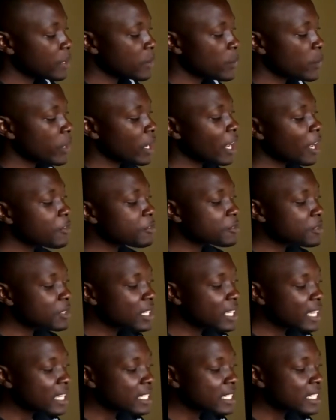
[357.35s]
we have
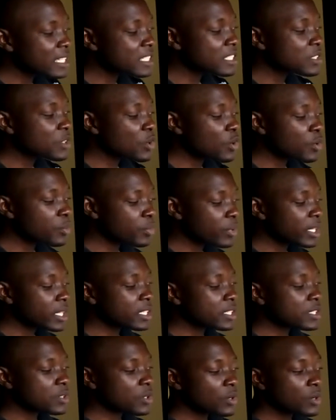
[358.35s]
to get its
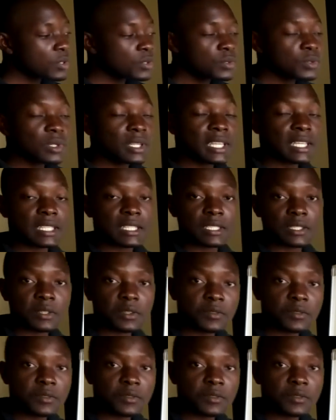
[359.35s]
complex conjugate